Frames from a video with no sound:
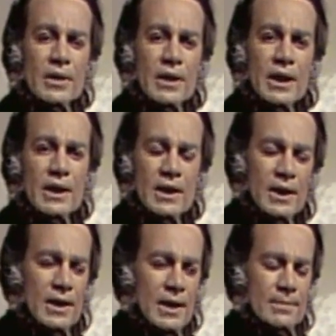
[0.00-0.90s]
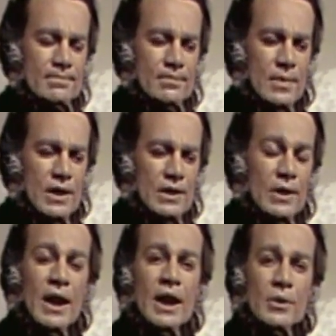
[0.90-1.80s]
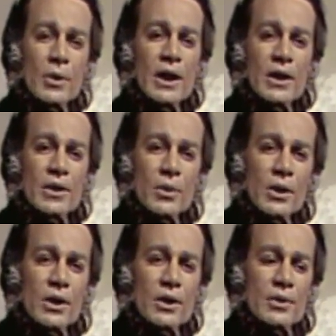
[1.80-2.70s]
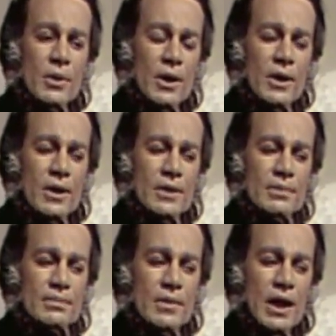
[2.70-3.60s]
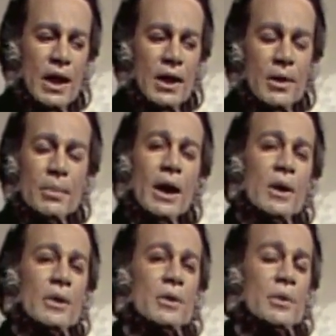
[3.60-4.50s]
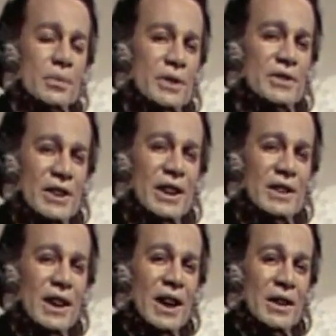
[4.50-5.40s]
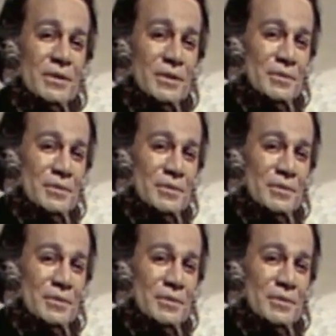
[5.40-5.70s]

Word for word: to think clearly, to act well in the world's work, and the power to appreciate life."